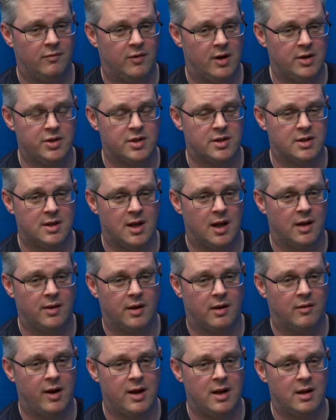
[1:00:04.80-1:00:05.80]
Russia's the other
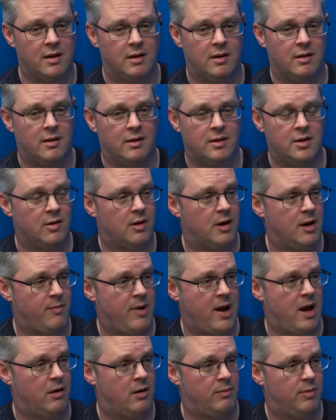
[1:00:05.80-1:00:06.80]
great nuclear
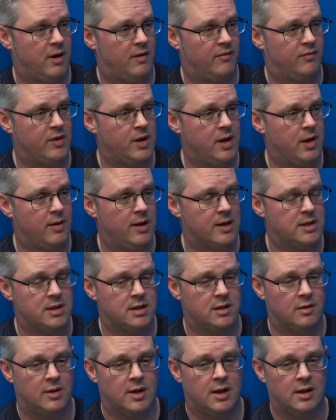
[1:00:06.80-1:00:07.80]
power apart from the US
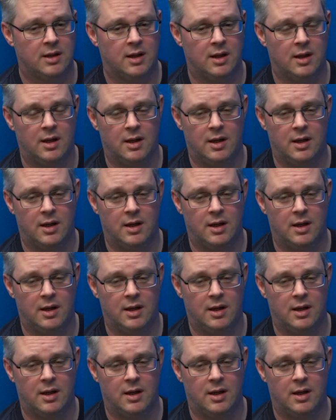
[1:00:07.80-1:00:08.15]
in the world.